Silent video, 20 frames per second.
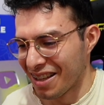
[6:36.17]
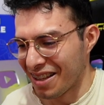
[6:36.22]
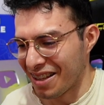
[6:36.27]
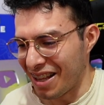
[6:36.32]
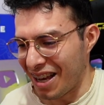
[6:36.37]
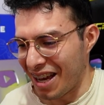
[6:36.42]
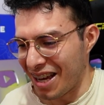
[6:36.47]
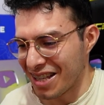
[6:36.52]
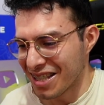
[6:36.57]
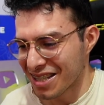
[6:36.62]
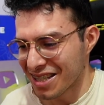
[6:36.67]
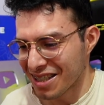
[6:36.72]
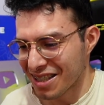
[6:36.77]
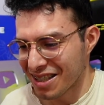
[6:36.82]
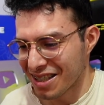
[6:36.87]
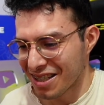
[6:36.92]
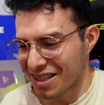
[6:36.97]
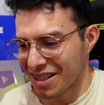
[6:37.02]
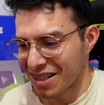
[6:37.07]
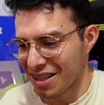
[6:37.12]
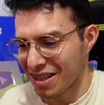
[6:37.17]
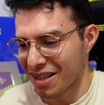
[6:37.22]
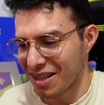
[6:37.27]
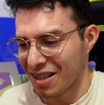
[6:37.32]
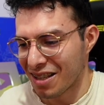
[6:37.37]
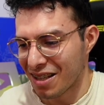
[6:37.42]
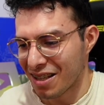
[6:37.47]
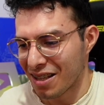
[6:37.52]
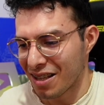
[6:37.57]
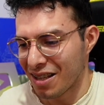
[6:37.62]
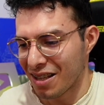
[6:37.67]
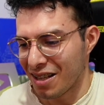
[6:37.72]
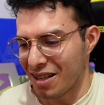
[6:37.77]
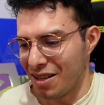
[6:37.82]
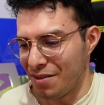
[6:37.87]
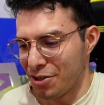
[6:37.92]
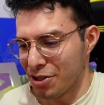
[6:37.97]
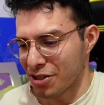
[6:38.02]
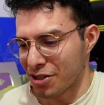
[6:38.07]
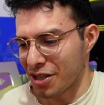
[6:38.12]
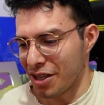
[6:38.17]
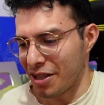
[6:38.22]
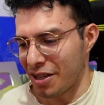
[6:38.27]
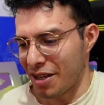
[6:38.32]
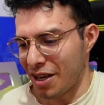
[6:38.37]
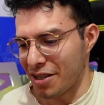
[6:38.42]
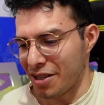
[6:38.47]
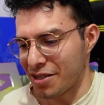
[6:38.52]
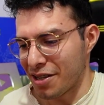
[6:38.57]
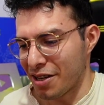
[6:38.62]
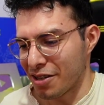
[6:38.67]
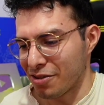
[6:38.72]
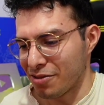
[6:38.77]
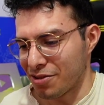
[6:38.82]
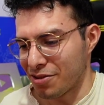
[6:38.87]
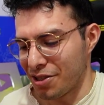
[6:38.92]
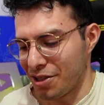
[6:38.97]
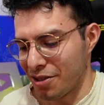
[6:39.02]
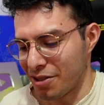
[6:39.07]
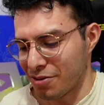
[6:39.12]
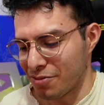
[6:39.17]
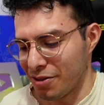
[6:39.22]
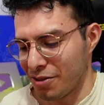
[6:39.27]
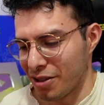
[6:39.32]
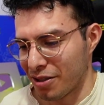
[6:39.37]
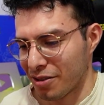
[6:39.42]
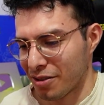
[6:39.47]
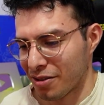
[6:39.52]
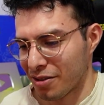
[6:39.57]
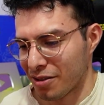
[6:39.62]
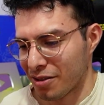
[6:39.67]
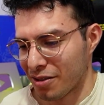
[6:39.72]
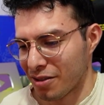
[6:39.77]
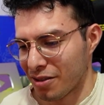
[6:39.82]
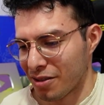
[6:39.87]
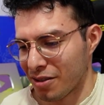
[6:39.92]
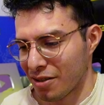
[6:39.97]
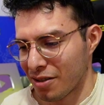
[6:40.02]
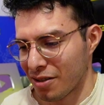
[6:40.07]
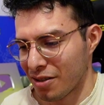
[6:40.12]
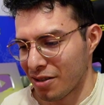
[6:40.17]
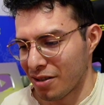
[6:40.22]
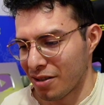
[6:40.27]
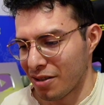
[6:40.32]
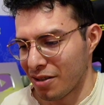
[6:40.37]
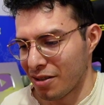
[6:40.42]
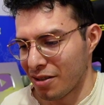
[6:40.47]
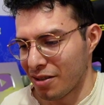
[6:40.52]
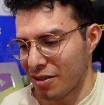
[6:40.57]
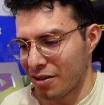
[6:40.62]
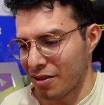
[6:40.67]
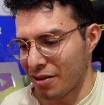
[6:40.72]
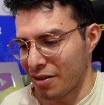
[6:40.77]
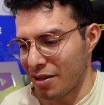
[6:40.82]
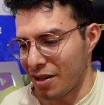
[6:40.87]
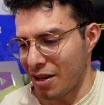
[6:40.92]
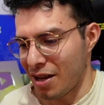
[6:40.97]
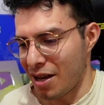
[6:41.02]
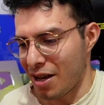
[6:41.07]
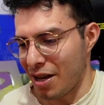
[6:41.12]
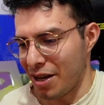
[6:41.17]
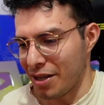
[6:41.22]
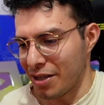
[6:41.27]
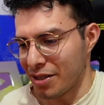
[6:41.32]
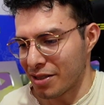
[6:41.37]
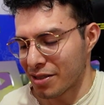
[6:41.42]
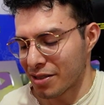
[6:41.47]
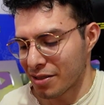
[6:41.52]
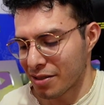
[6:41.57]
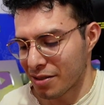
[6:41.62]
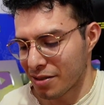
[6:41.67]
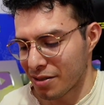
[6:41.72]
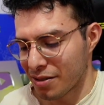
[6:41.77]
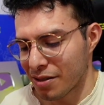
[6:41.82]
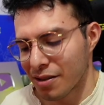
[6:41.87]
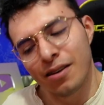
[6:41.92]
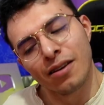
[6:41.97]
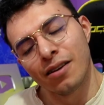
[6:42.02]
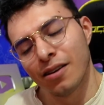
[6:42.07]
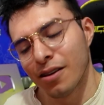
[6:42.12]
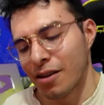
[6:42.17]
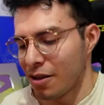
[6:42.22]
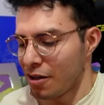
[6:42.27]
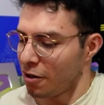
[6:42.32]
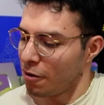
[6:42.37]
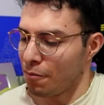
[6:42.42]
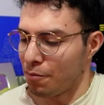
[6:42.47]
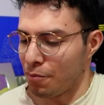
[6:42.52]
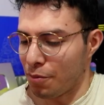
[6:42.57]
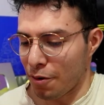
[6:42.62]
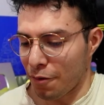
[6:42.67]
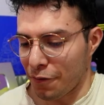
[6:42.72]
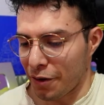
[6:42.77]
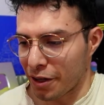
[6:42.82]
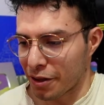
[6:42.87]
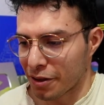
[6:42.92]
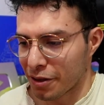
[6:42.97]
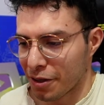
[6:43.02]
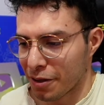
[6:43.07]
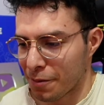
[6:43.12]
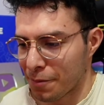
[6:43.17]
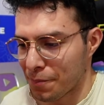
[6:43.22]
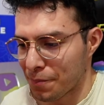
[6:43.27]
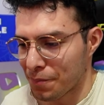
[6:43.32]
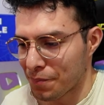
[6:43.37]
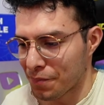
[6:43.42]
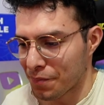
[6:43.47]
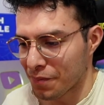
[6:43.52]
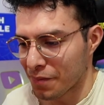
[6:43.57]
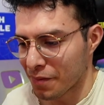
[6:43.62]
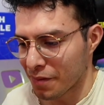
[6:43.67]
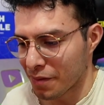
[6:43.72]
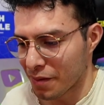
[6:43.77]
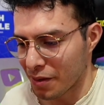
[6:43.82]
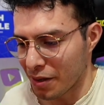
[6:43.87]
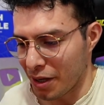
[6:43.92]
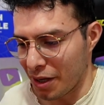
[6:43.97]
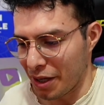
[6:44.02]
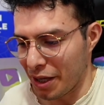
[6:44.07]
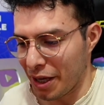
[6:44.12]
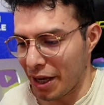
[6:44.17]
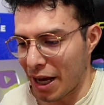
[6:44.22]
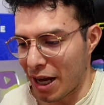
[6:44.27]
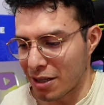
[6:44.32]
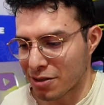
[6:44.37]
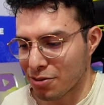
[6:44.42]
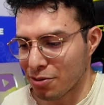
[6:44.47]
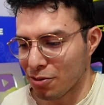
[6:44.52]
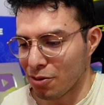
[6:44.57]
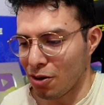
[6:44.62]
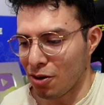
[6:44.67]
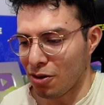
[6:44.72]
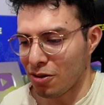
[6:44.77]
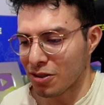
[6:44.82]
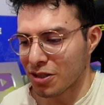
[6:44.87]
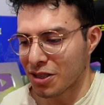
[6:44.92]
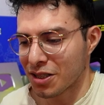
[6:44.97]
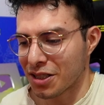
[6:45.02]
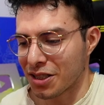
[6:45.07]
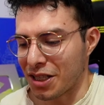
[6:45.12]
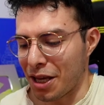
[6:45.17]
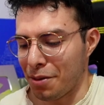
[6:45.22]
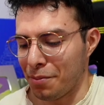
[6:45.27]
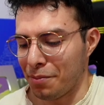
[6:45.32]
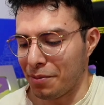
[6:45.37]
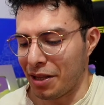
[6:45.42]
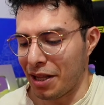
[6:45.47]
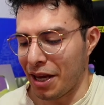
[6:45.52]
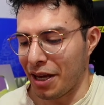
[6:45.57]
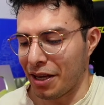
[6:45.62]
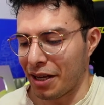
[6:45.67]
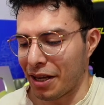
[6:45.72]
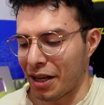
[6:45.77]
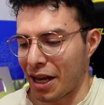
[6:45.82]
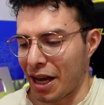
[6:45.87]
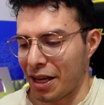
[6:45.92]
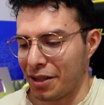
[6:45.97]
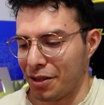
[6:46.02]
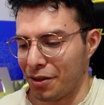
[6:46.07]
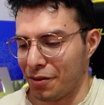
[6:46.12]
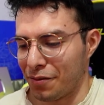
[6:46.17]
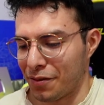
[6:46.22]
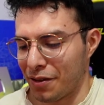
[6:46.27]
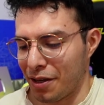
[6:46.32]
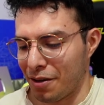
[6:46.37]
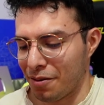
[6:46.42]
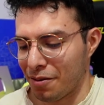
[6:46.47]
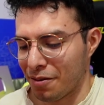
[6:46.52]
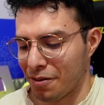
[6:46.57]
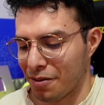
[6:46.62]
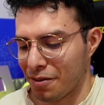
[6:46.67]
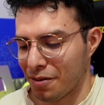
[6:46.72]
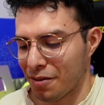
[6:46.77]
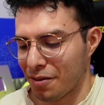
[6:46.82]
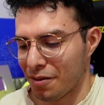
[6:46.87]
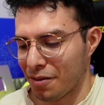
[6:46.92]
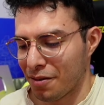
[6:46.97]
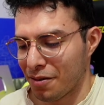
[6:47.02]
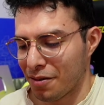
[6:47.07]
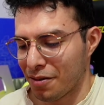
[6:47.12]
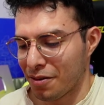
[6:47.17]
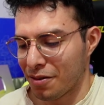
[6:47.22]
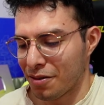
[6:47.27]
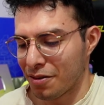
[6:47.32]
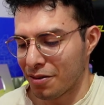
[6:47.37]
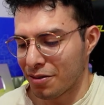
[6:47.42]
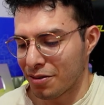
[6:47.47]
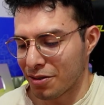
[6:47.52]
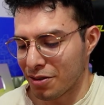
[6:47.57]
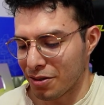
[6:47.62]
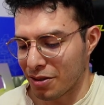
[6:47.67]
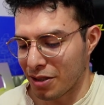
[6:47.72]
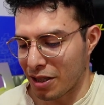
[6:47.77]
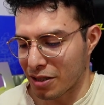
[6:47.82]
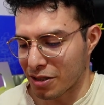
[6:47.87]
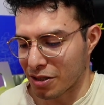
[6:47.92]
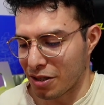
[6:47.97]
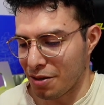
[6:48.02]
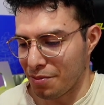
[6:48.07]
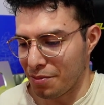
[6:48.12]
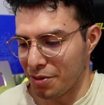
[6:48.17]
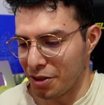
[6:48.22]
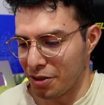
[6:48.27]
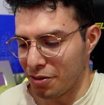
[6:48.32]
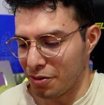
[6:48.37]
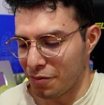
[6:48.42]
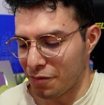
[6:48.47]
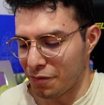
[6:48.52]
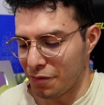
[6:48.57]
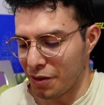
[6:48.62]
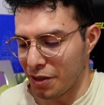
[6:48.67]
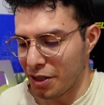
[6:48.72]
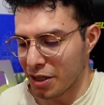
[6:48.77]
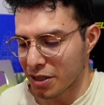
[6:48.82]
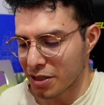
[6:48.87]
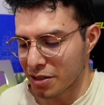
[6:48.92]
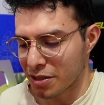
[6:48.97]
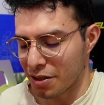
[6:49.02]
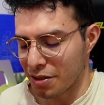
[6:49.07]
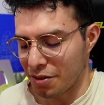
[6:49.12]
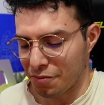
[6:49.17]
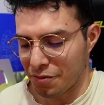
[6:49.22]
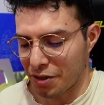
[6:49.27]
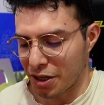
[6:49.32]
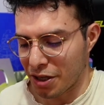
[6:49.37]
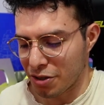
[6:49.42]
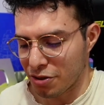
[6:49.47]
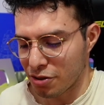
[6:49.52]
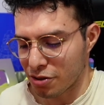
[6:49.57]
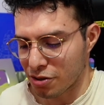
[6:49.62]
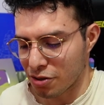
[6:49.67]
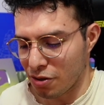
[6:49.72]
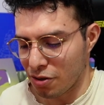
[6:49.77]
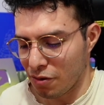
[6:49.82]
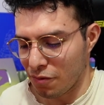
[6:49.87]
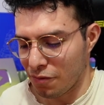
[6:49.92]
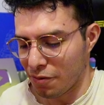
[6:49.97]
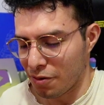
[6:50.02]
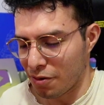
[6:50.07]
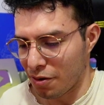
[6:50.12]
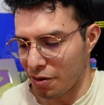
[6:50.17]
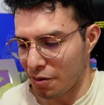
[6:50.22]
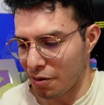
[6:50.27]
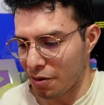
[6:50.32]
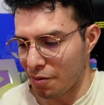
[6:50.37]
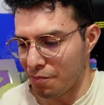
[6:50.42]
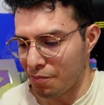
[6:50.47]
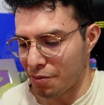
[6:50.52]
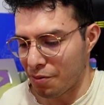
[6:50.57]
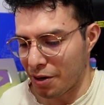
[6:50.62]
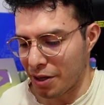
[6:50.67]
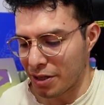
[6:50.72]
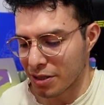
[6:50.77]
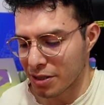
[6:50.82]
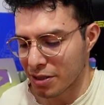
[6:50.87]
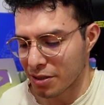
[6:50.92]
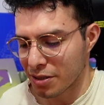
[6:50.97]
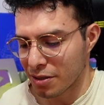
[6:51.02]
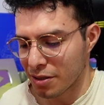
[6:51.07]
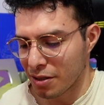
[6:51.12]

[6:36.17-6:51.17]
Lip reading: Nice. Let me just get a nice arrows here as well. Nice. Perfect. And he has to go same lane kind of now. So that's gonna be good. Phoenix. And then we can just go for Prince.